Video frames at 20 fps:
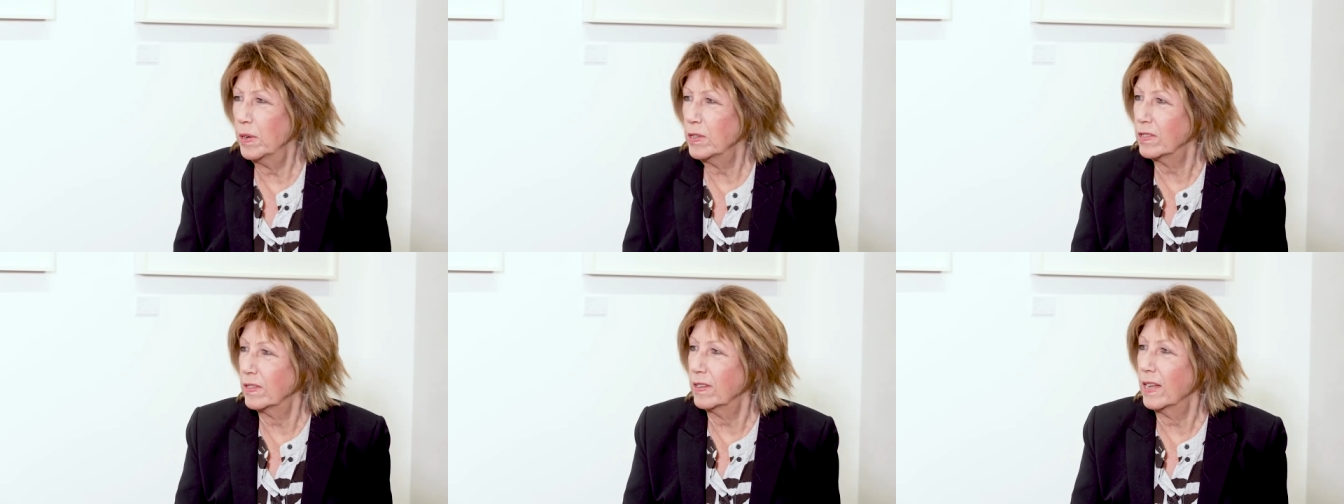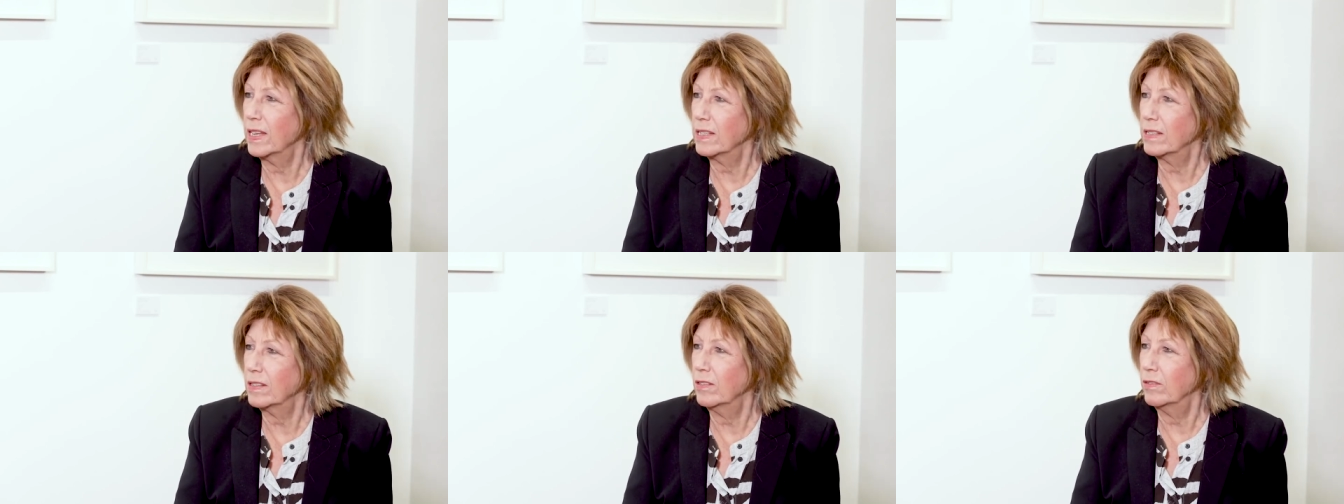most of
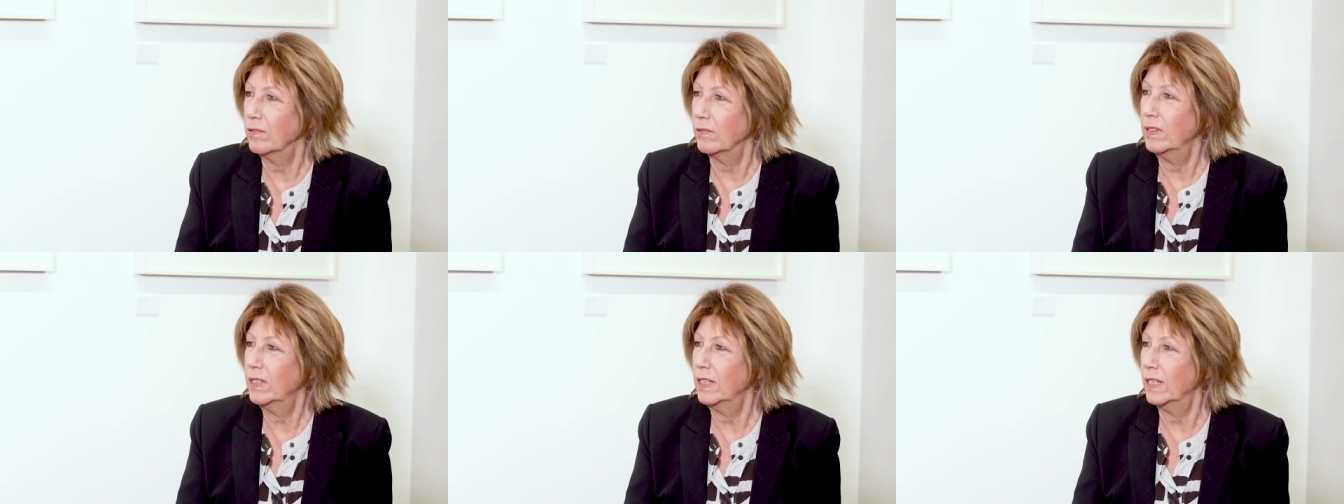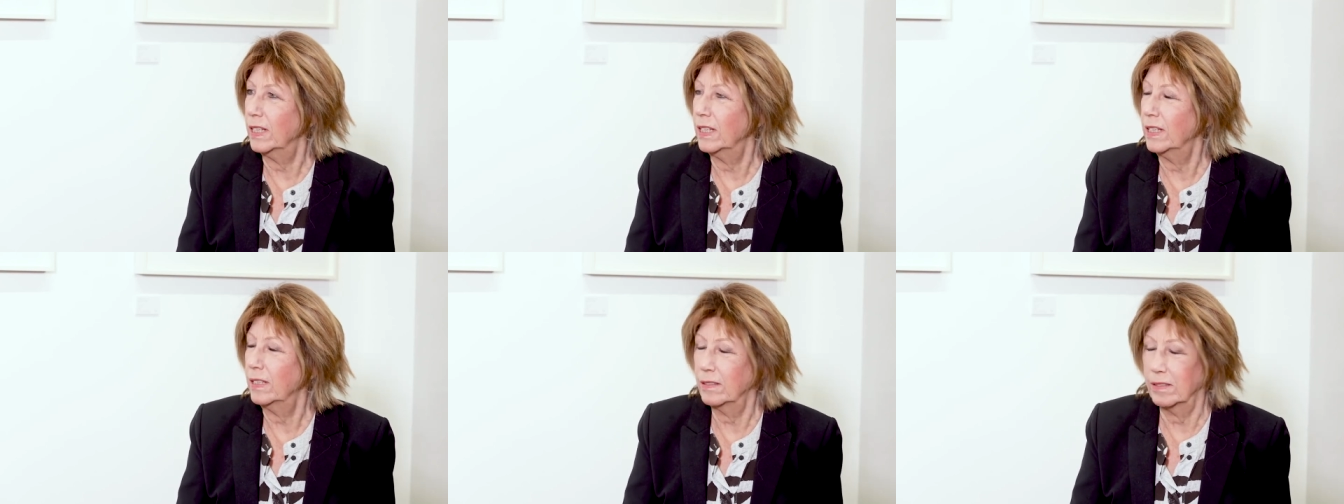that's not
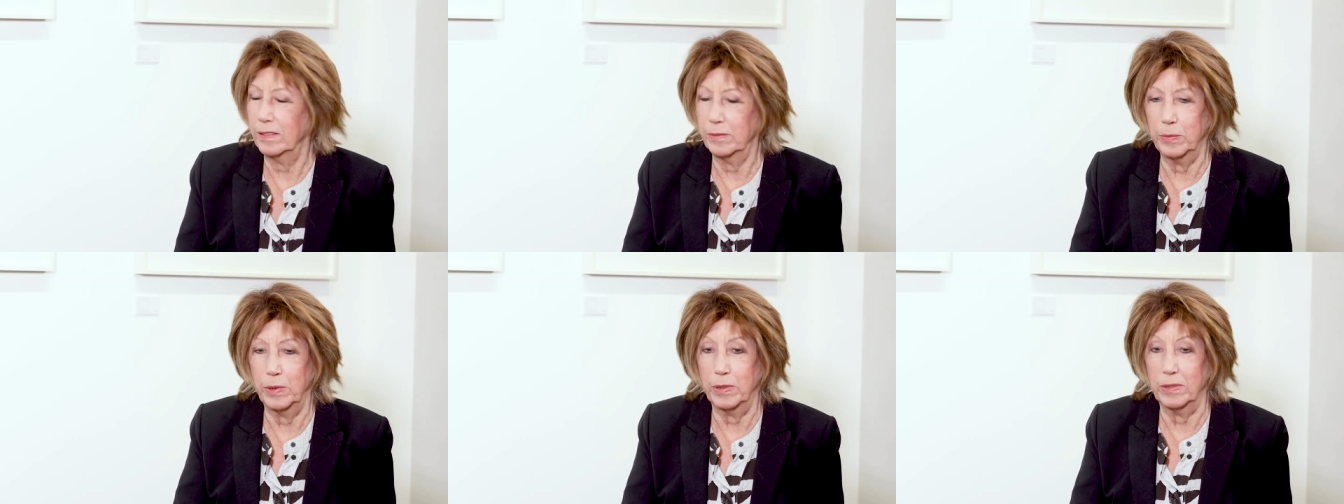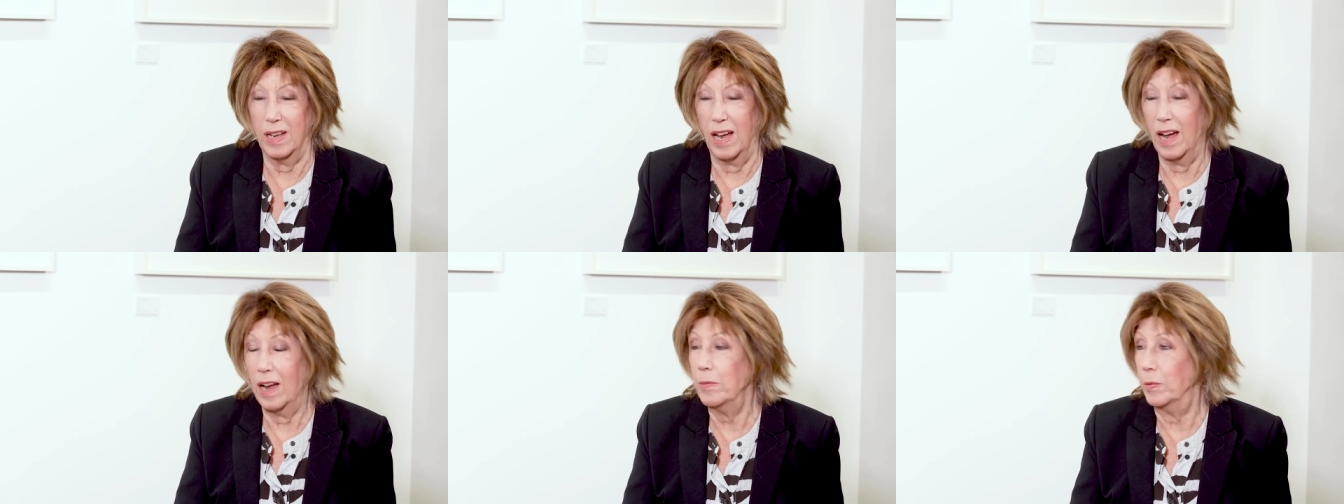really
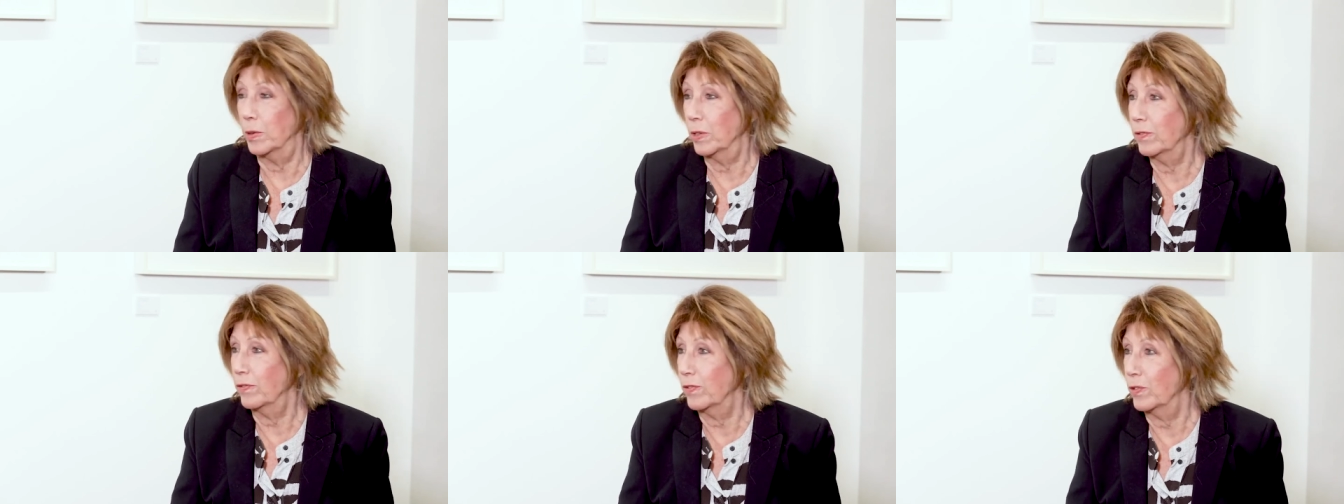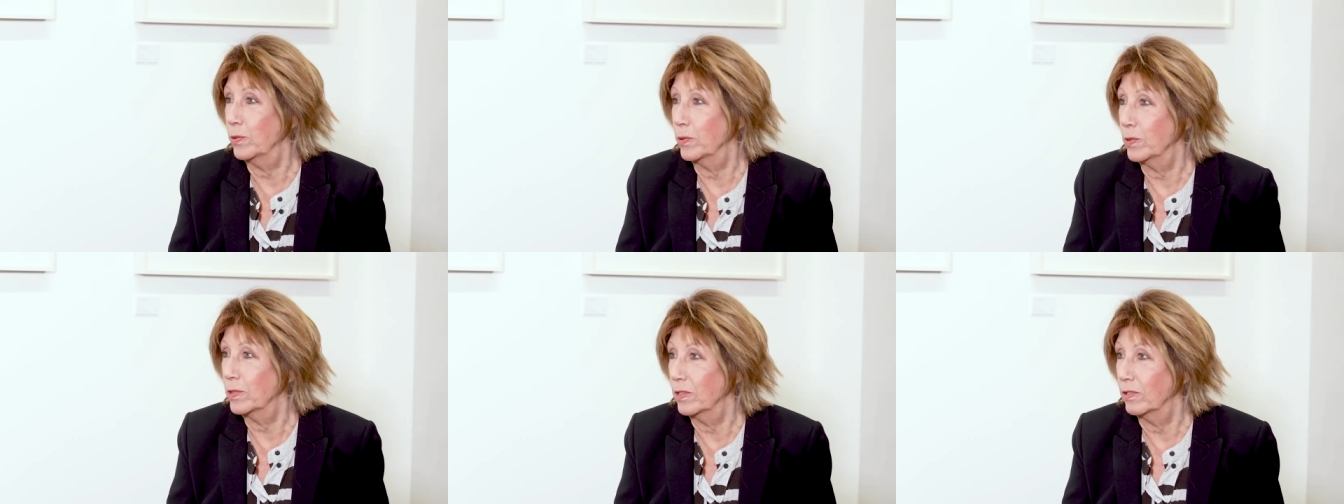what I would have
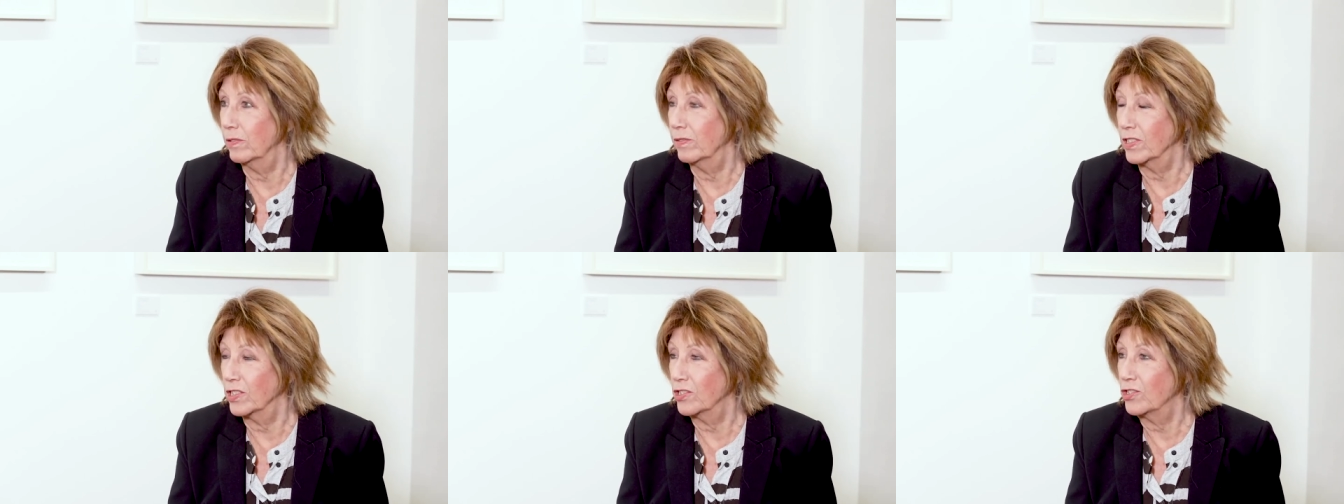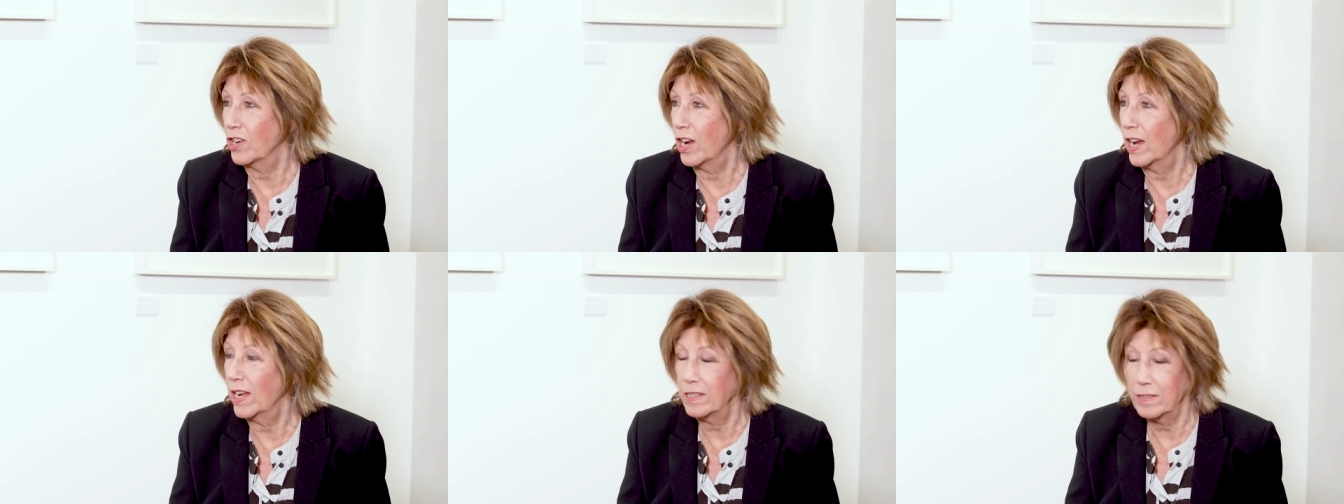thought of as
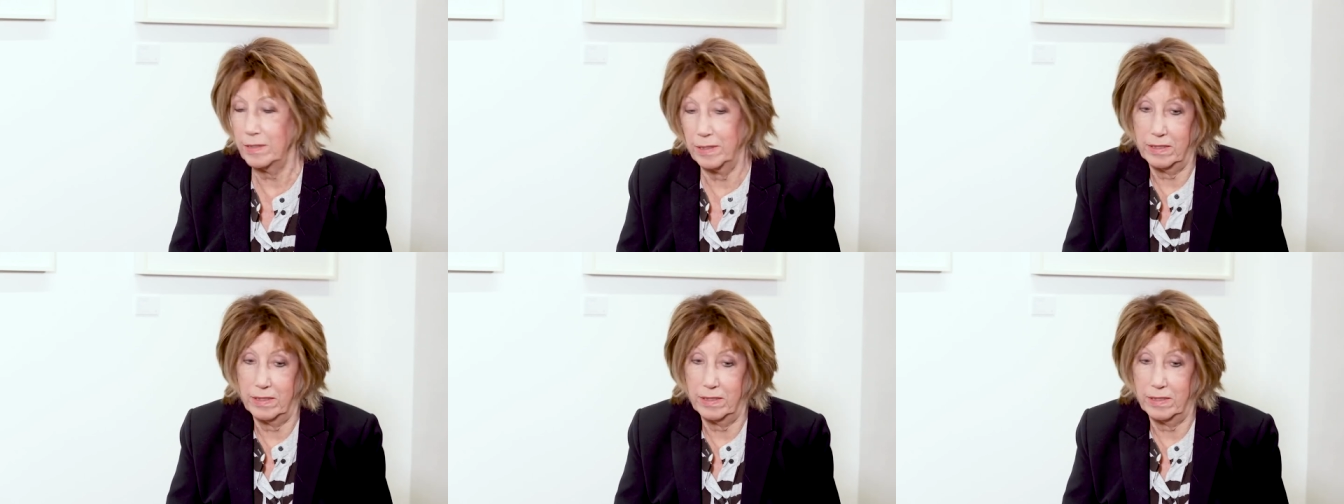jazz.